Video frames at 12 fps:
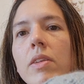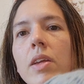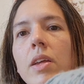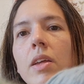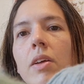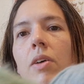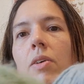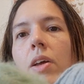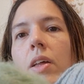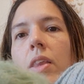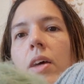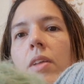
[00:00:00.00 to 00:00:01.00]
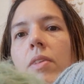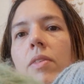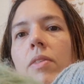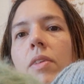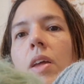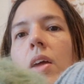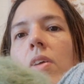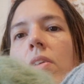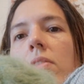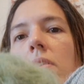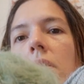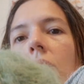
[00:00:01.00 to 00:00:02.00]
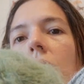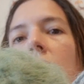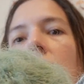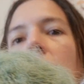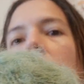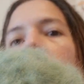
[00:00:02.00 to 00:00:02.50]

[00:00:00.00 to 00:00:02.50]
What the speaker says: You see? Okay, that, yeah, you can see that.